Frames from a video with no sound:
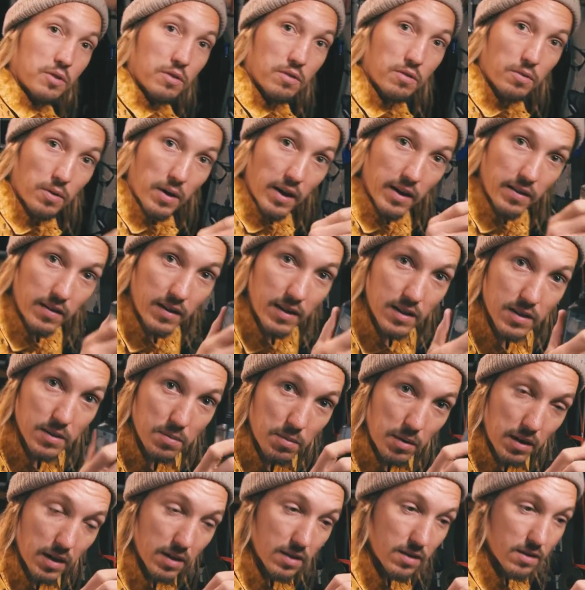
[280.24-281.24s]
to try these
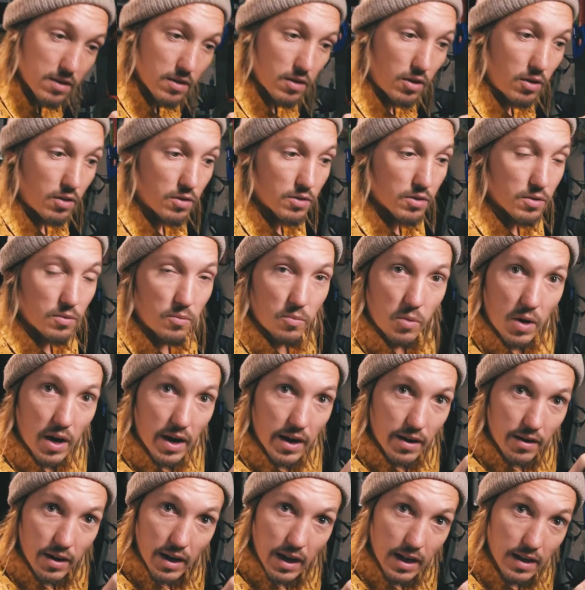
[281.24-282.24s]
ones, also
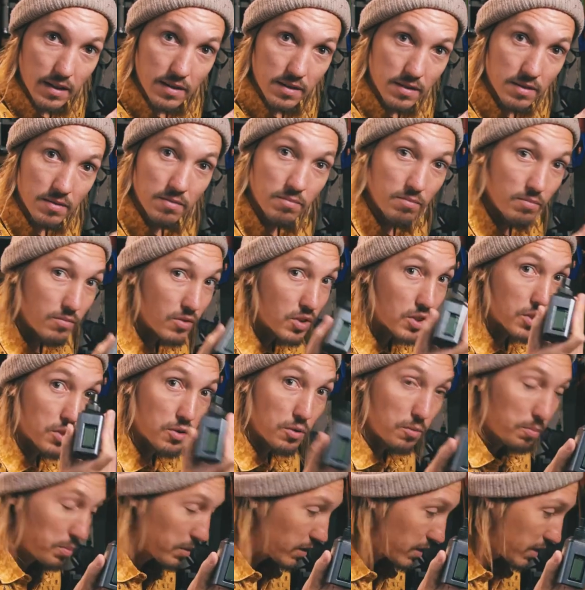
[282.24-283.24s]
wireless. Stupid